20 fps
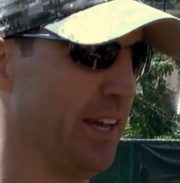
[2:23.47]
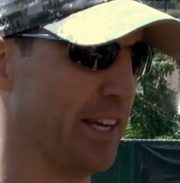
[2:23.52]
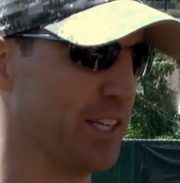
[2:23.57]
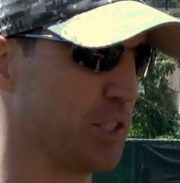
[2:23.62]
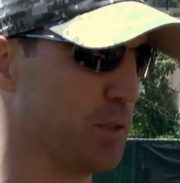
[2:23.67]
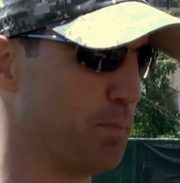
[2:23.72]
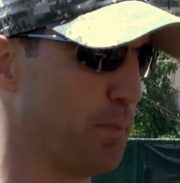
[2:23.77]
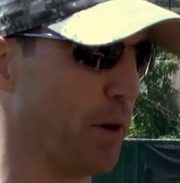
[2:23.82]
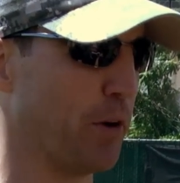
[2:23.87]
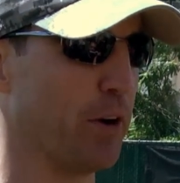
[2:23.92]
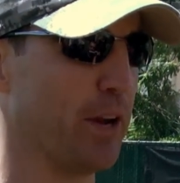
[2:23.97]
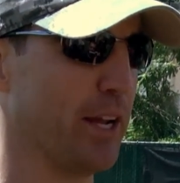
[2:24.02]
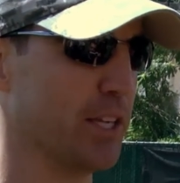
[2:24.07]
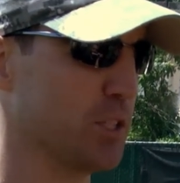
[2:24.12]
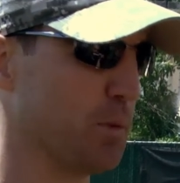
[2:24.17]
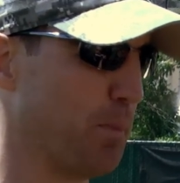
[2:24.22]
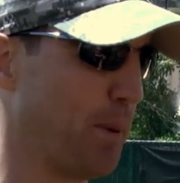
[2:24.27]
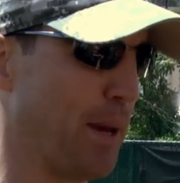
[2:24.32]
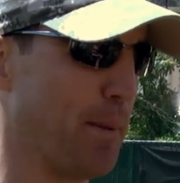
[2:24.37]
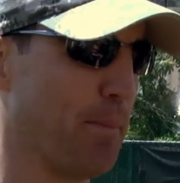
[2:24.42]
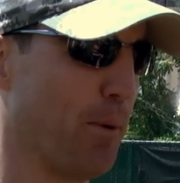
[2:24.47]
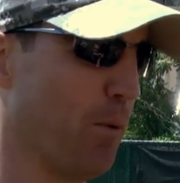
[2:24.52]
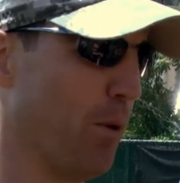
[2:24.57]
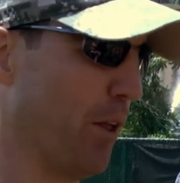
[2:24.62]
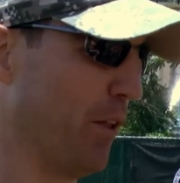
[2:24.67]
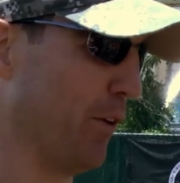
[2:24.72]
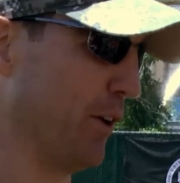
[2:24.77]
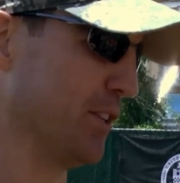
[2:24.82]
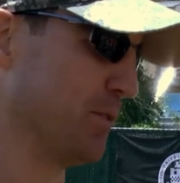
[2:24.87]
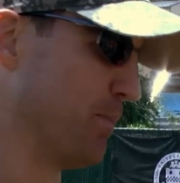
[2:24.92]
Experienced people,
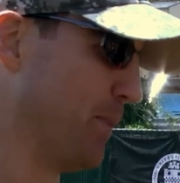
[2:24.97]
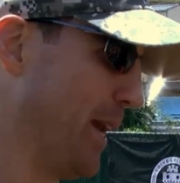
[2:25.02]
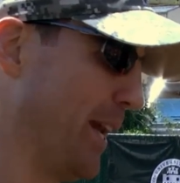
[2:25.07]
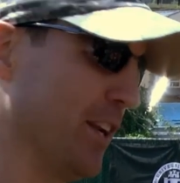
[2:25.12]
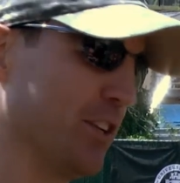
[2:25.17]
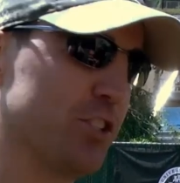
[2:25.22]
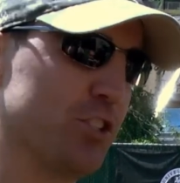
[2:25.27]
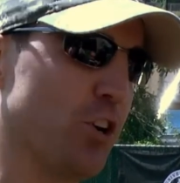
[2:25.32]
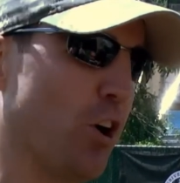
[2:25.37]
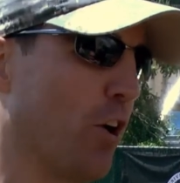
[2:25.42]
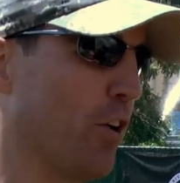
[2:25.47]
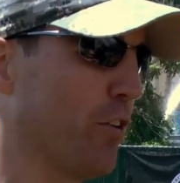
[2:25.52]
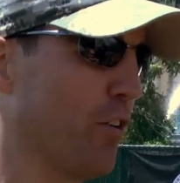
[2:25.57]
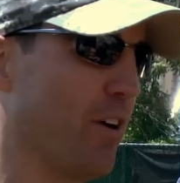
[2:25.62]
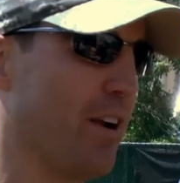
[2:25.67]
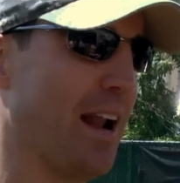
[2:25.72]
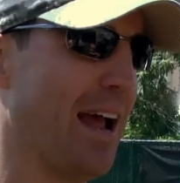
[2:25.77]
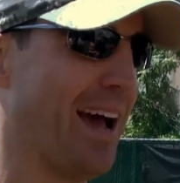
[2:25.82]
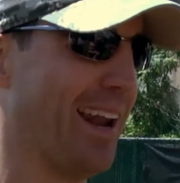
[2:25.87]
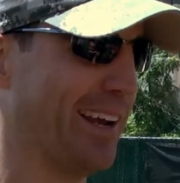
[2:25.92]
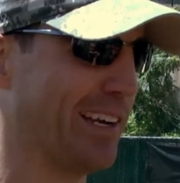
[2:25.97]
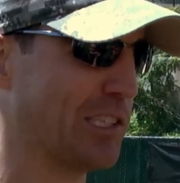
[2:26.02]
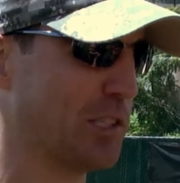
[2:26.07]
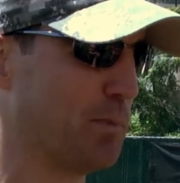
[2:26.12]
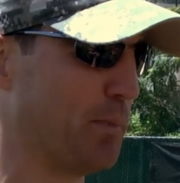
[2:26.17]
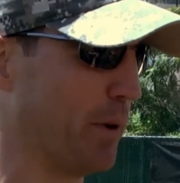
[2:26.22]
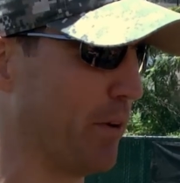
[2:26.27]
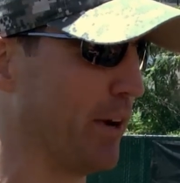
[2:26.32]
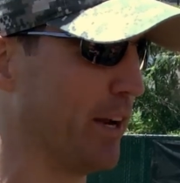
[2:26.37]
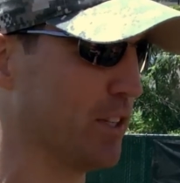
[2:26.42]
whether it's being a starter or not,
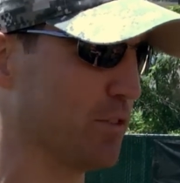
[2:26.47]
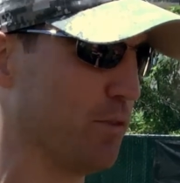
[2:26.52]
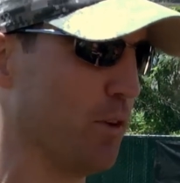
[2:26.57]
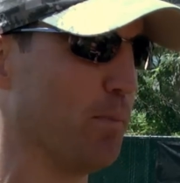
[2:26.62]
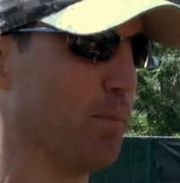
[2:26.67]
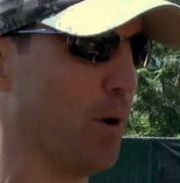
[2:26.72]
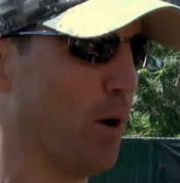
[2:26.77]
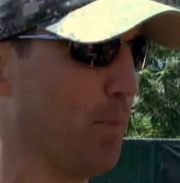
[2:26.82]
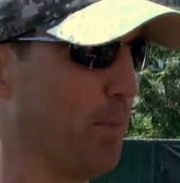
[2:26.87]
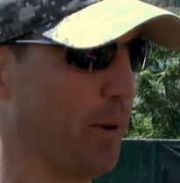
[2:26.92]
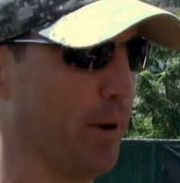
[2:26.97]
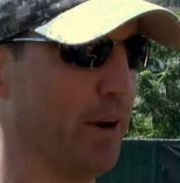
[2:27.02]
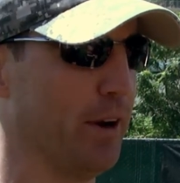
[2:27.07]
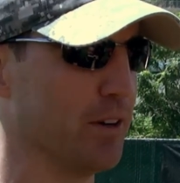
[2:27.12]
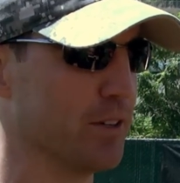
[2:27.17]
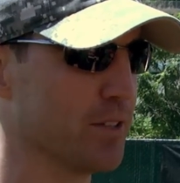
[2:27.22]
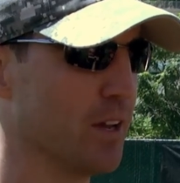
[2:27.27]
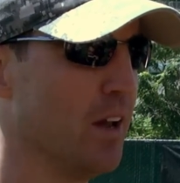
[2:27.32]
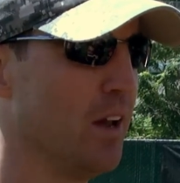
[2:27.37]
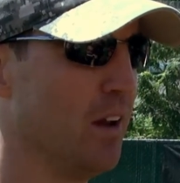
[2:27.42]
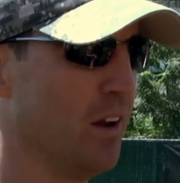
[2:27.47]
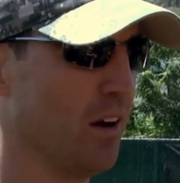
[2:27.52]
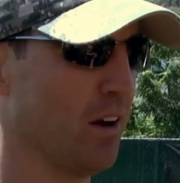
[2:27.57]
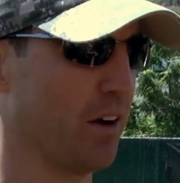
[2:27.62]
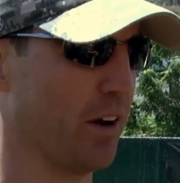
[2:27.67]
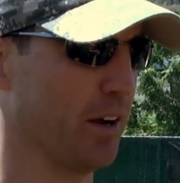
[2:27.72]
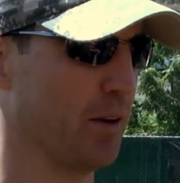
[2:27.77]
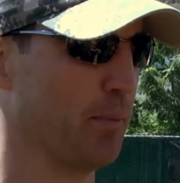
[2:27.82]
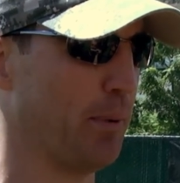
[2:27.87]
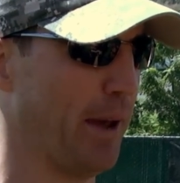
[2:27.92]
experienced football players
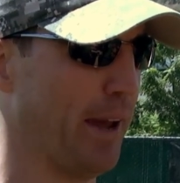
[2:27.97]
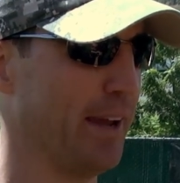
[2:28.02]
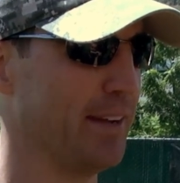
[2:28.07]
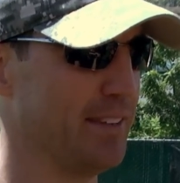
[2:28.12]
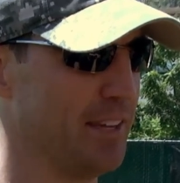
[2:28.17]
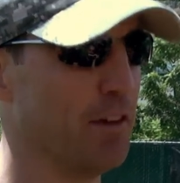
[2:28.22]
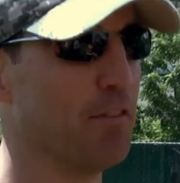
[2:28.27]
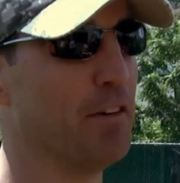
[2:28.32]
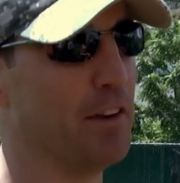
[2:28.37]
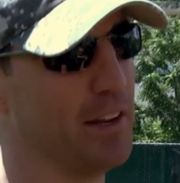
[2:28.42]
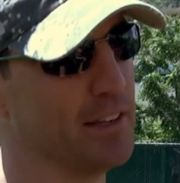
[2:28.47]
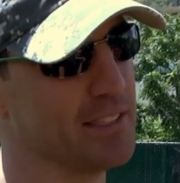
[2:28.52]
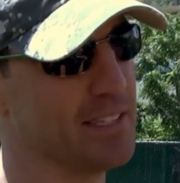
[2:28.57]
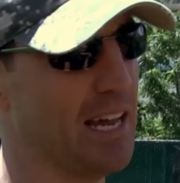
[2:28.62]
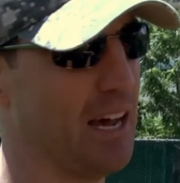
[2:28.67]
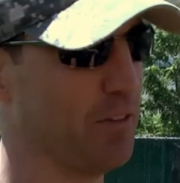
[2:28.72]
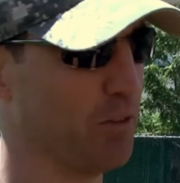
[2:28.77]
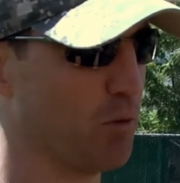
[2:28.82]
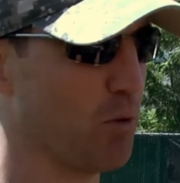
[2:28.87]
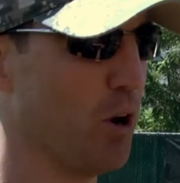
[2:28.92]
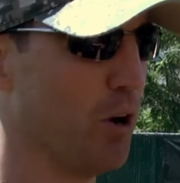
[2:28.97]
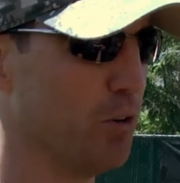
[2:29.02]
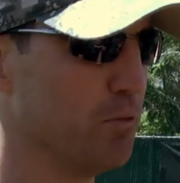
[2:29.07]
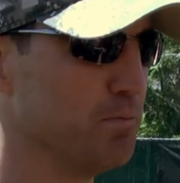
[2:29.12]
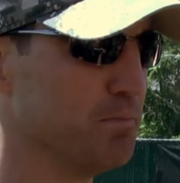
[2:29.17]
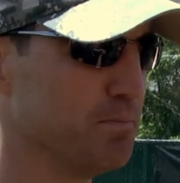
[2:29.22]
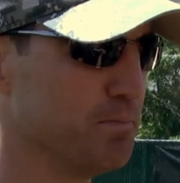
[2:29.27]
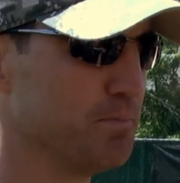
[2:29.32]
are going to pay dividends down the road.